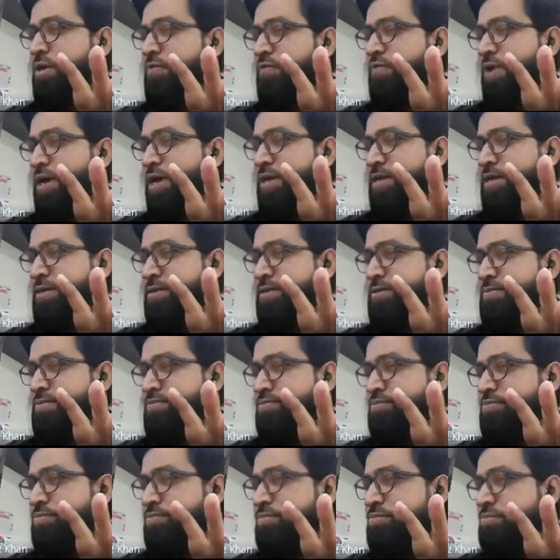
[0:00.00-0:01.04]
to define
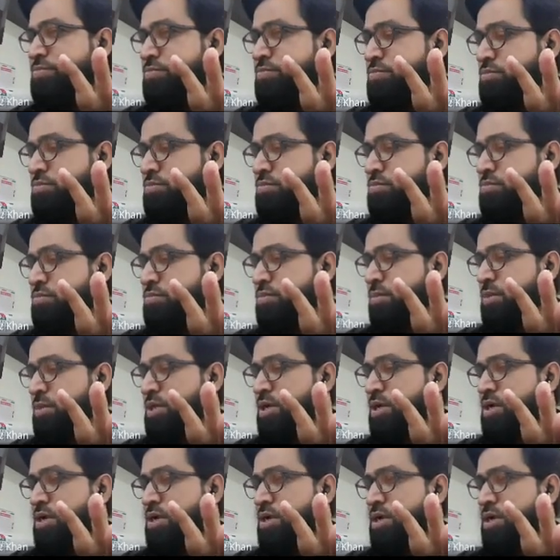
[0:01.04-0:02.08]

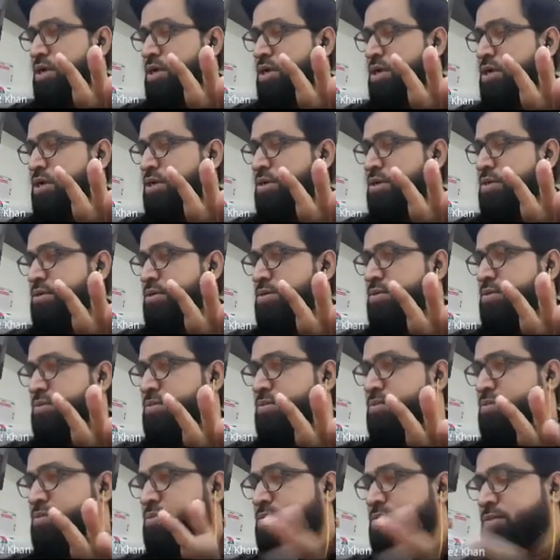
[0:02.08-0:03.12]
a
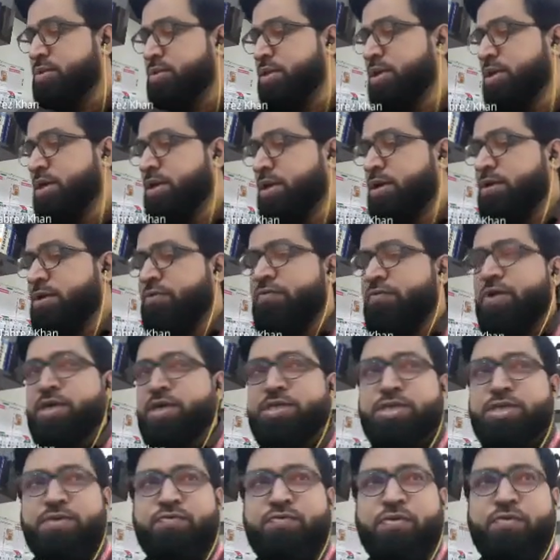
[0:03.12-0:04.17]

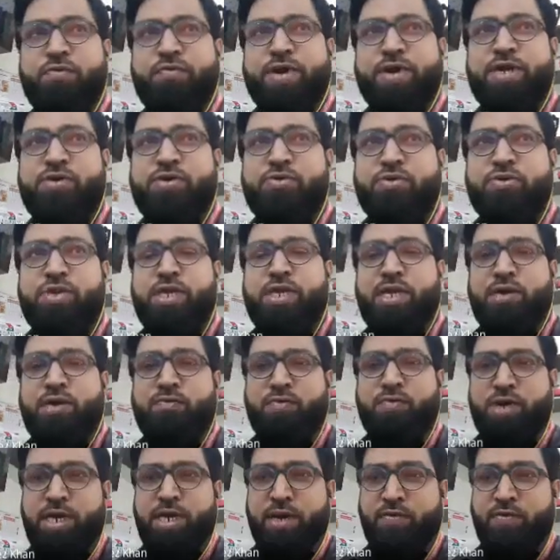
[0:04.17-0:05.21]
function for factorial,
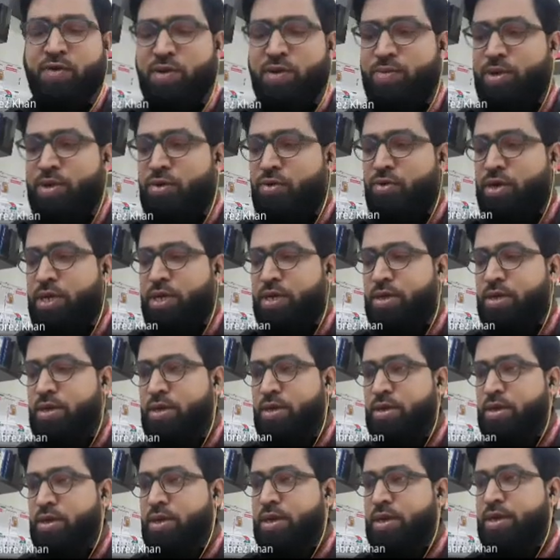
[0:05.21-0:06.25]
what I will be doing,
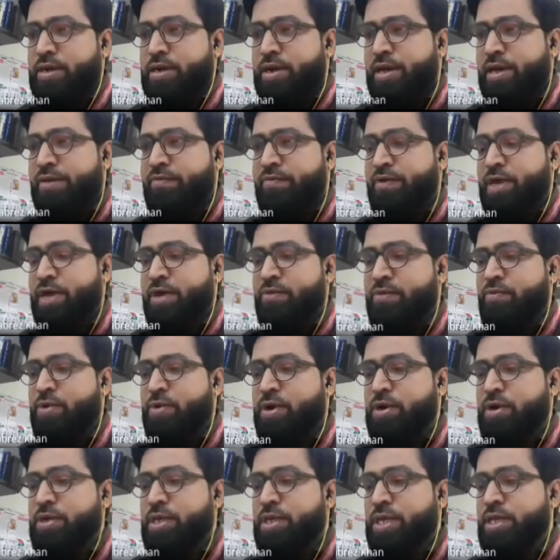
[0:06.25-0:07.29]
def
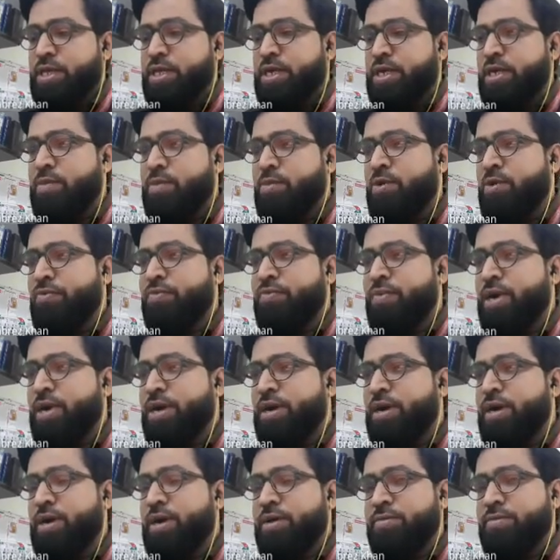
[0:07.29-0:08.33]
keyword, then the name of
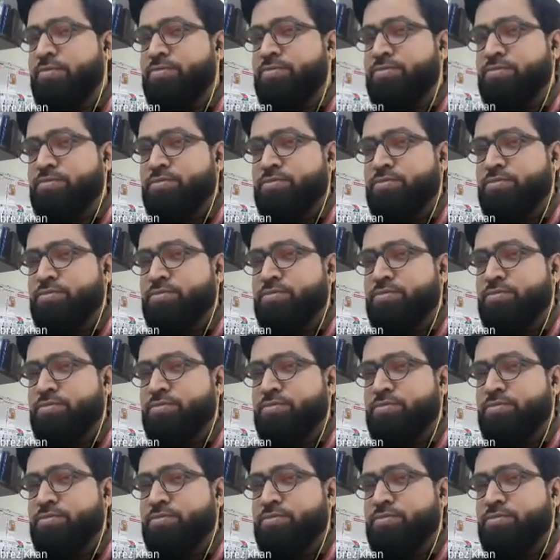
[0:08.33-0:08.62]
my